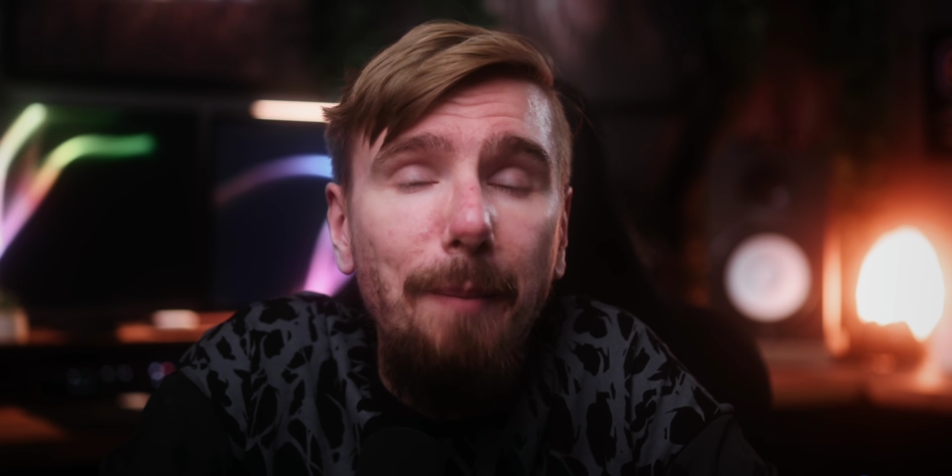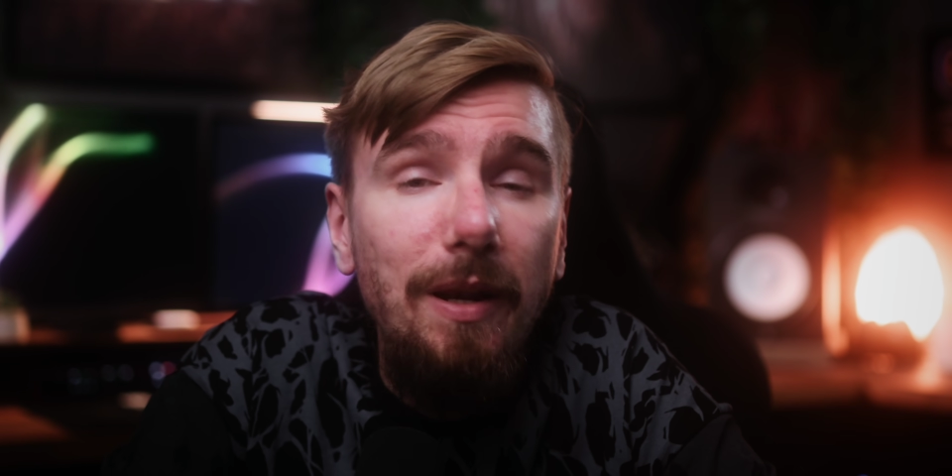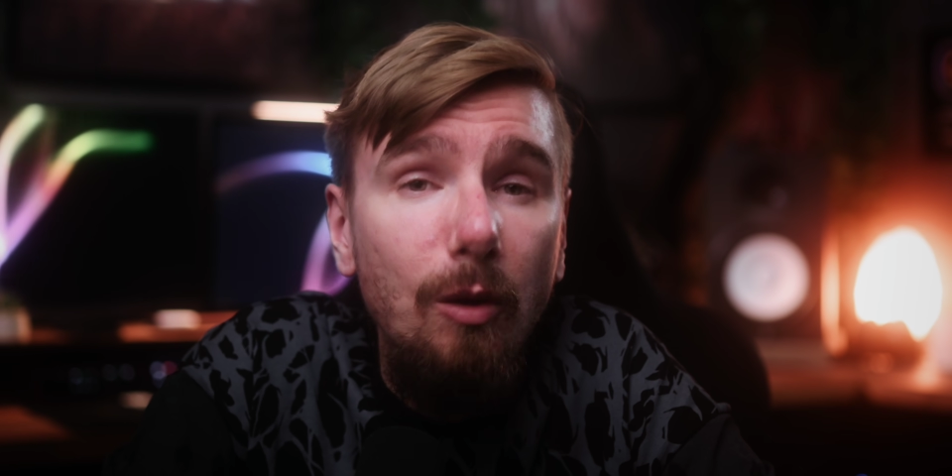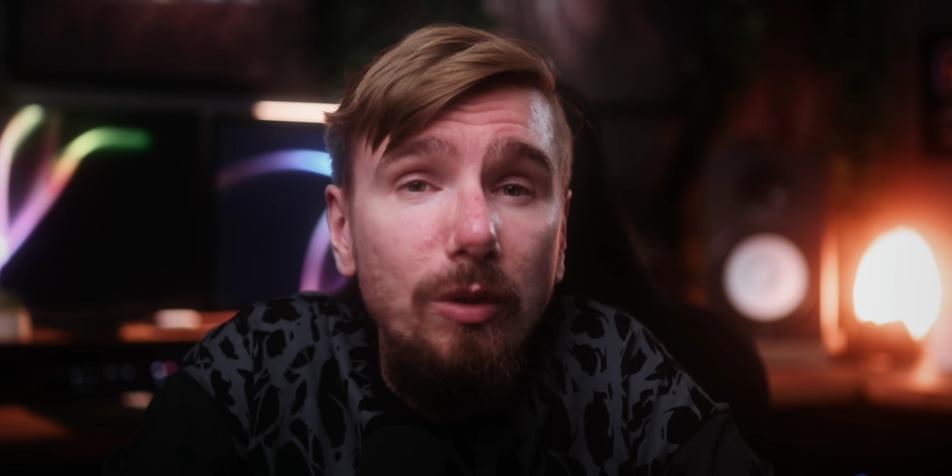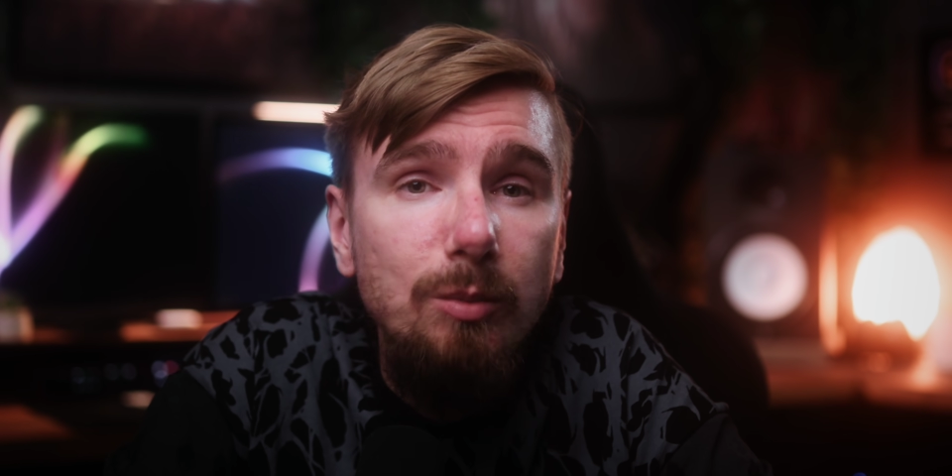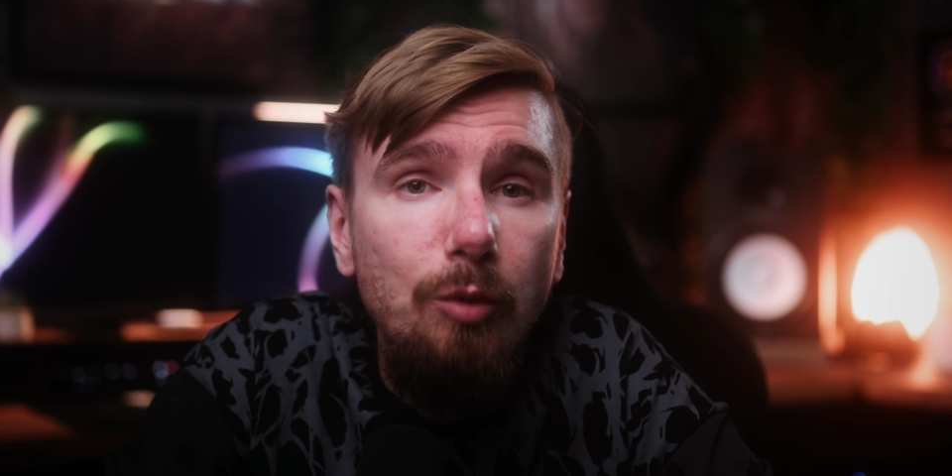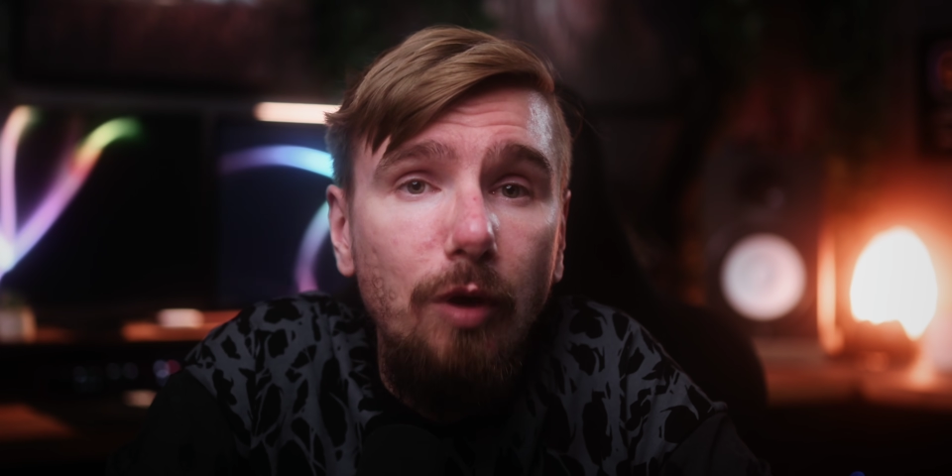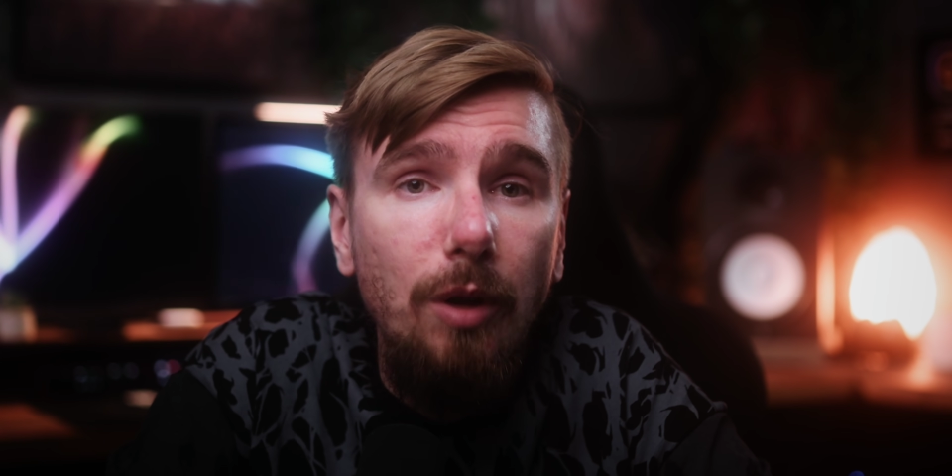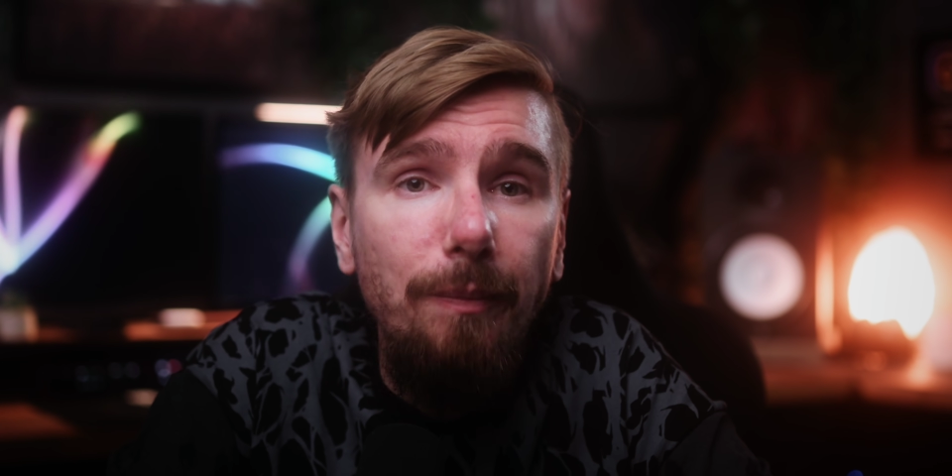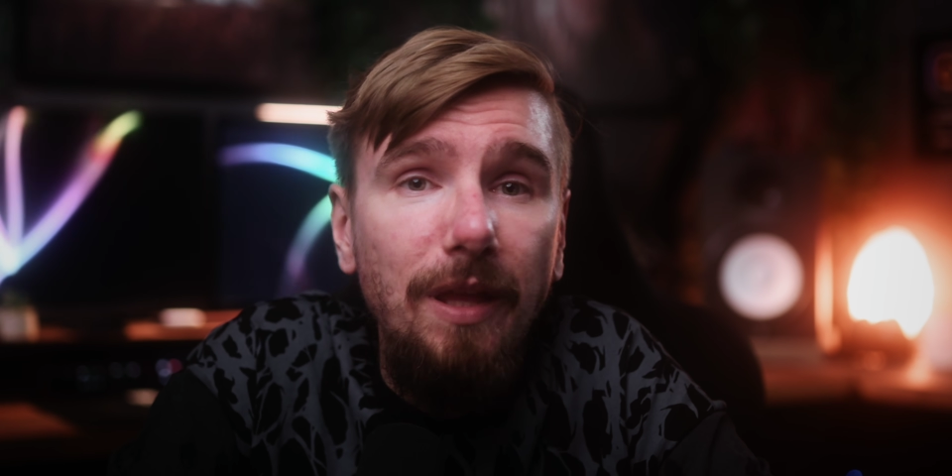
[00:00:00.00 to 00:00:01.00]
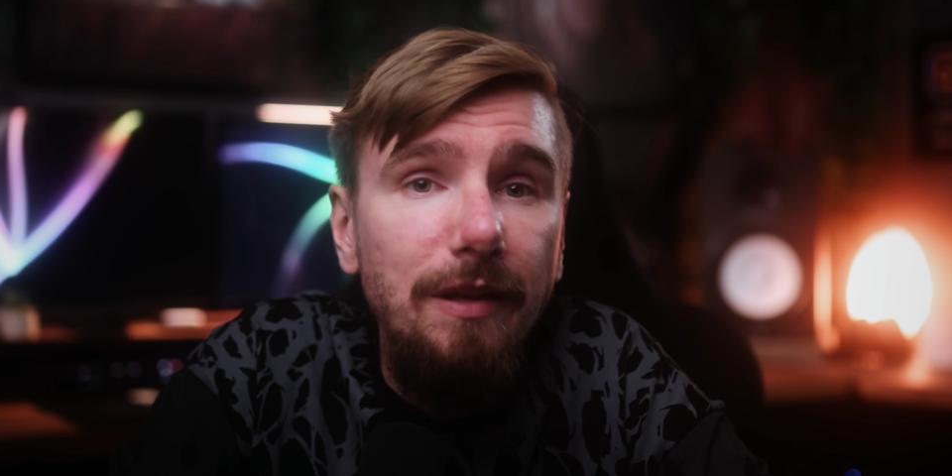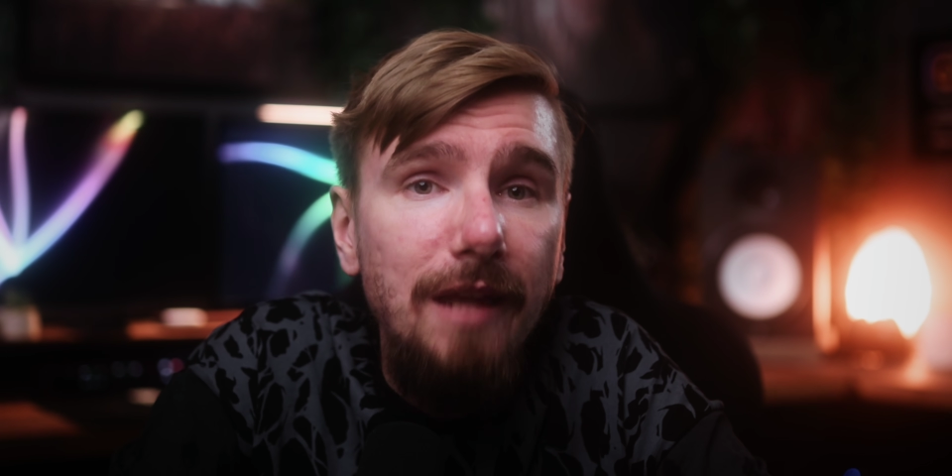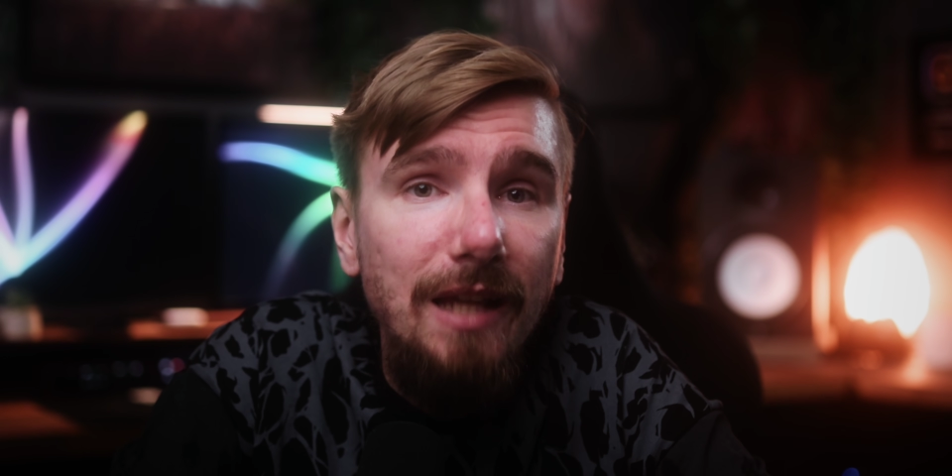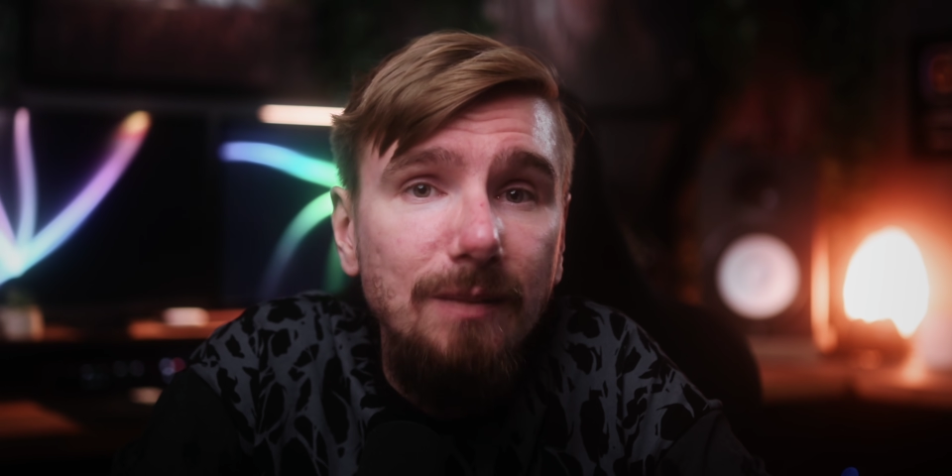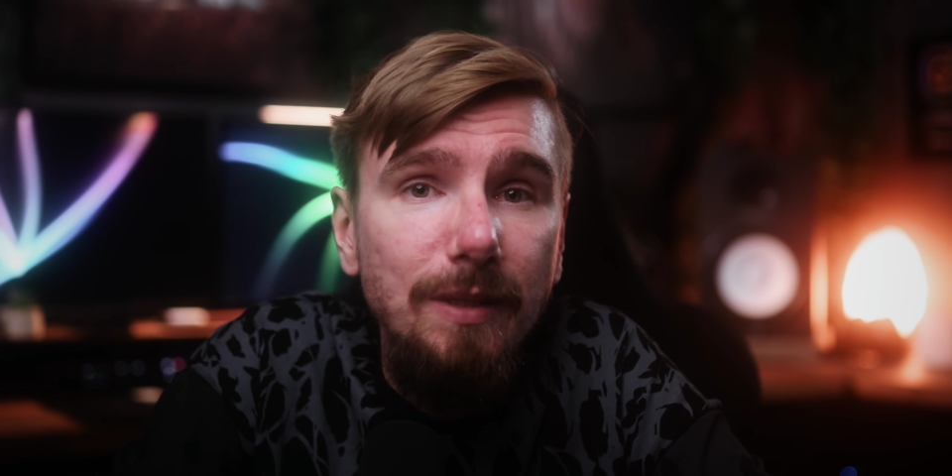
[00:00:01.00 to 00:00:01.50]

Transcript: But now let's move on, and the next